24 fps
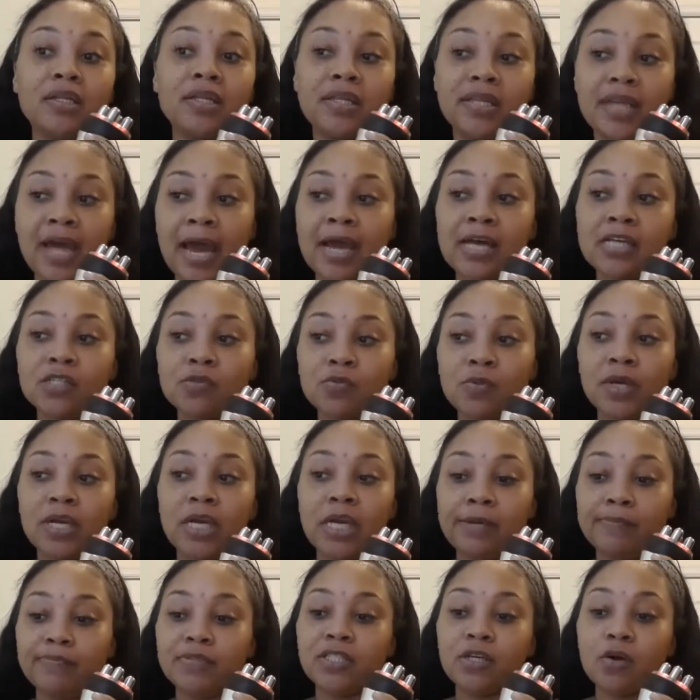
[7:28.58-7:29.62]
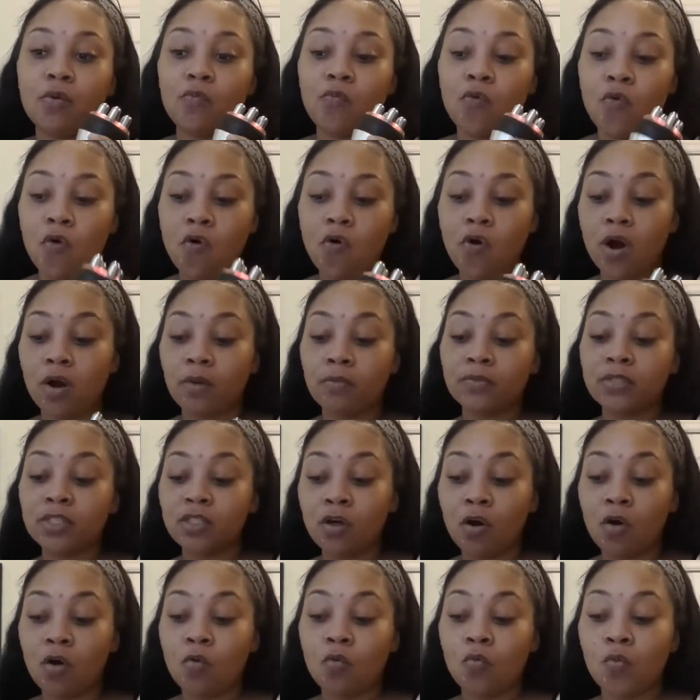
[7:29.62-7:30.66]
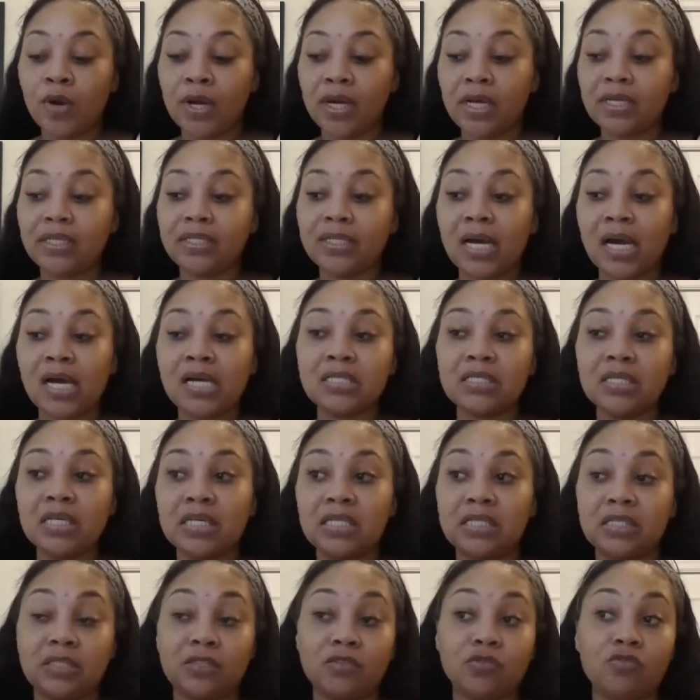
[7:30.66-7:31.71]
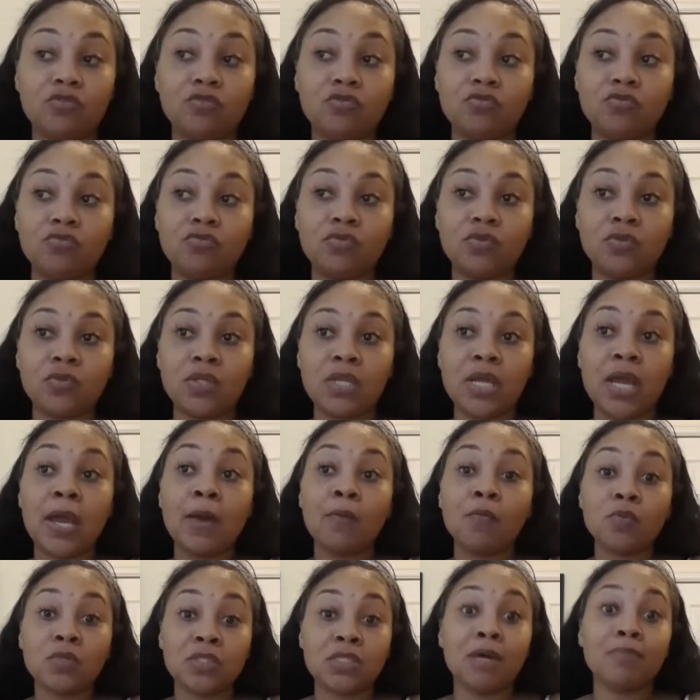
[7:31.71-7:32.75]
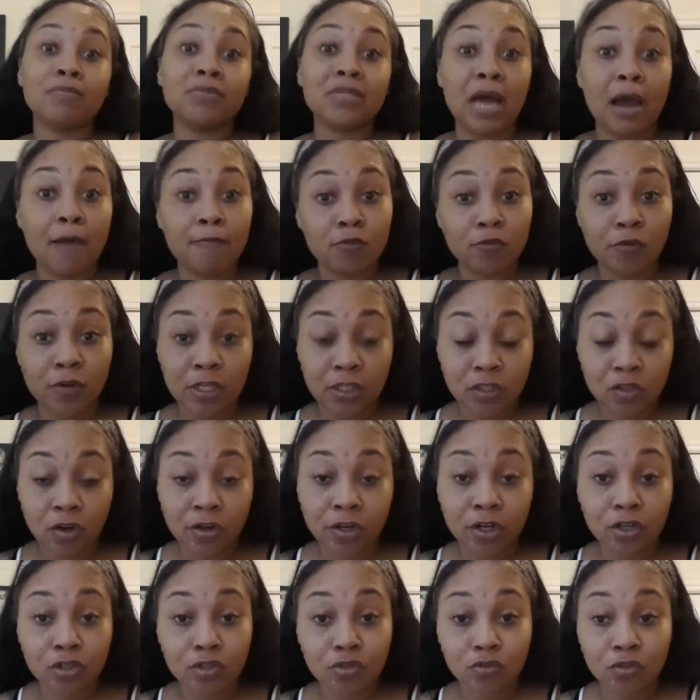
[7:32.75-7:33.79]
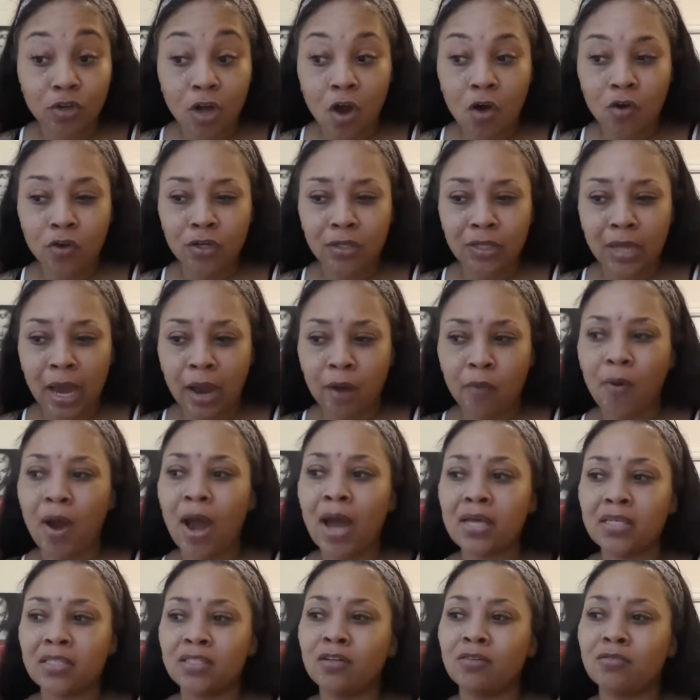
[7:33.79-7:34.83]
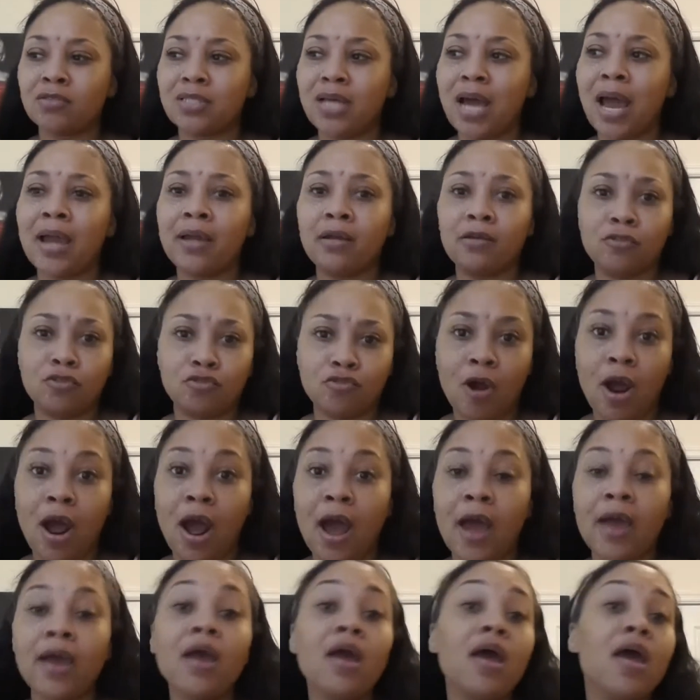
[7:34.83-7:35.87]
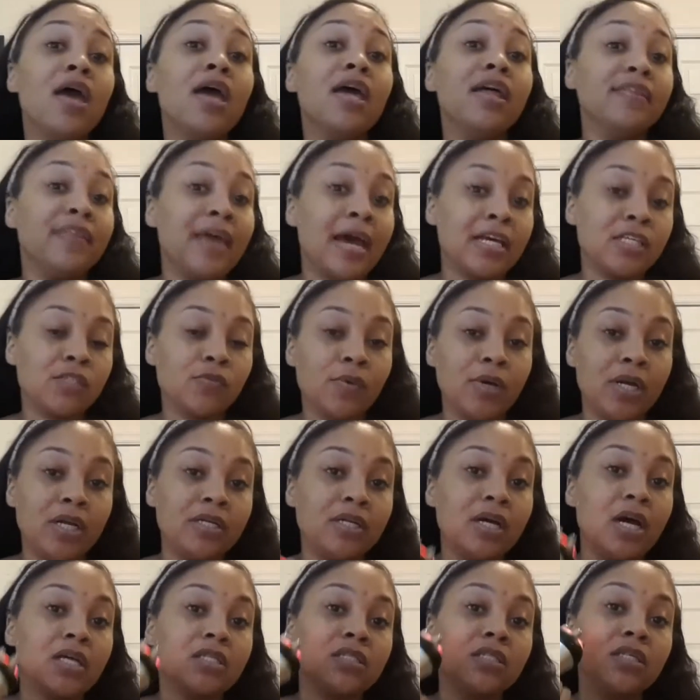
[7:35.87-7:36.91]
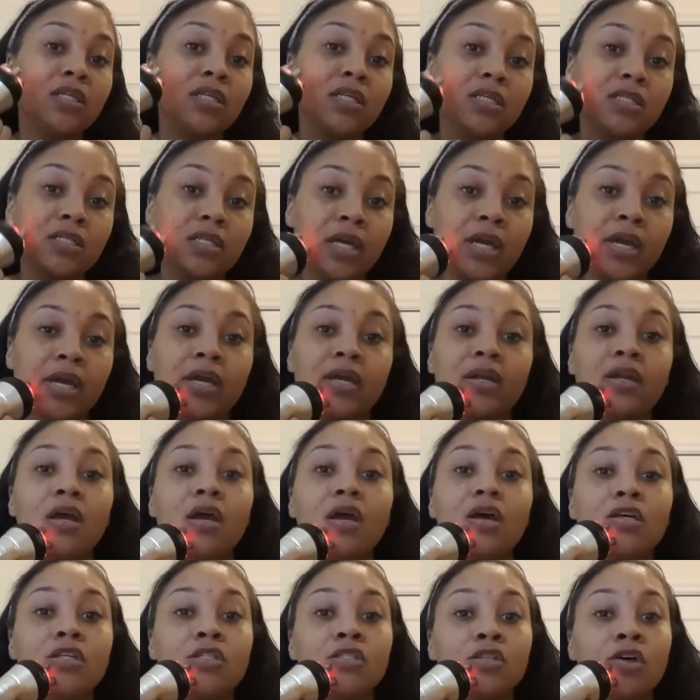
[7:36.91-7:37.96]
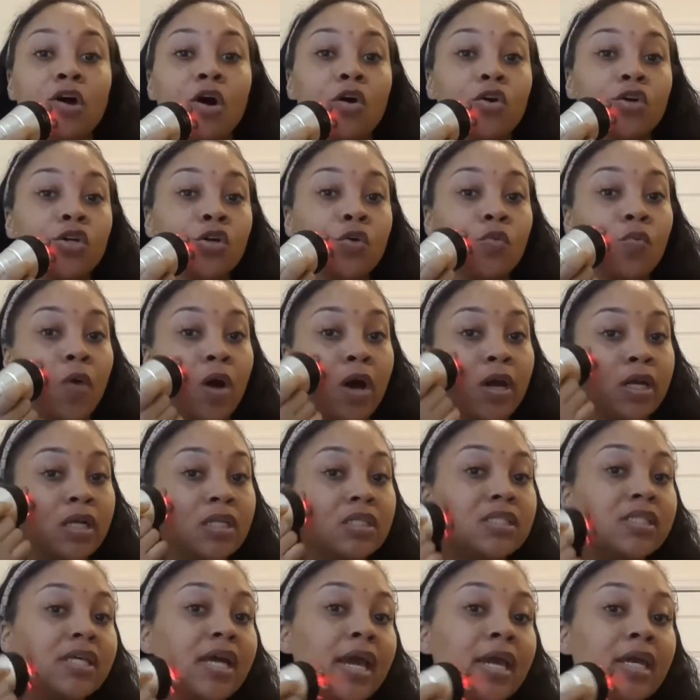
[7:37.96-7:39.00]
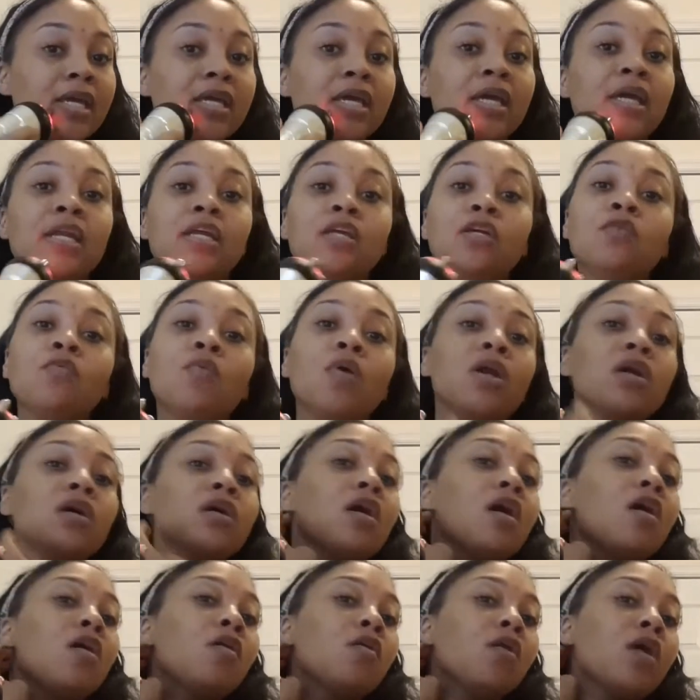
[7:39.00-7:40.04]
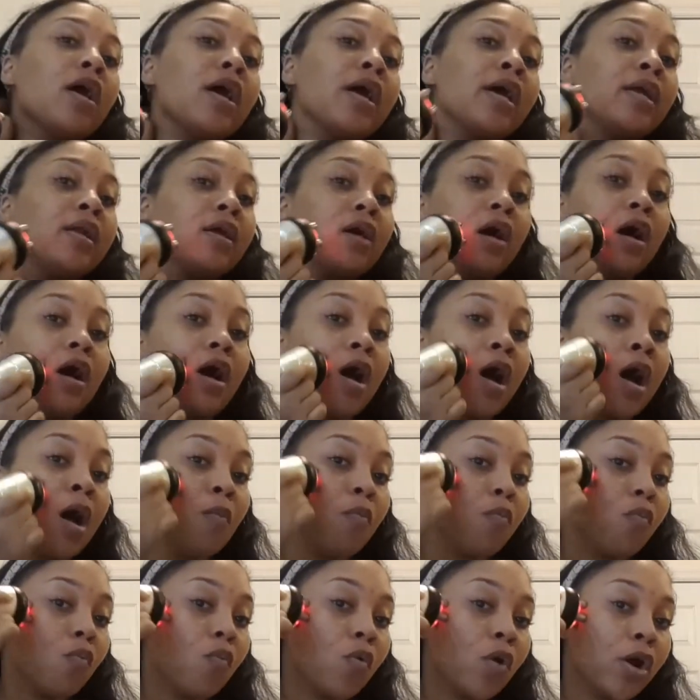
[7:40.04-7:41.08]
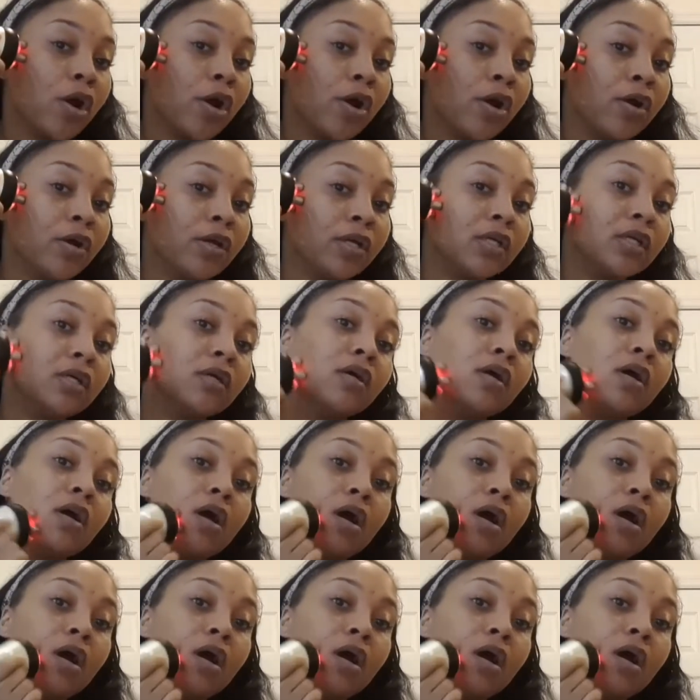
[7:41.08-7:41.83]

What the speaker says: That's what keeps it warm. So what it does is, and sometimes when it's on there too long, you're like, why is it so tight and dry? That's what it does to the skin. So you want to take it and you want to go in an upward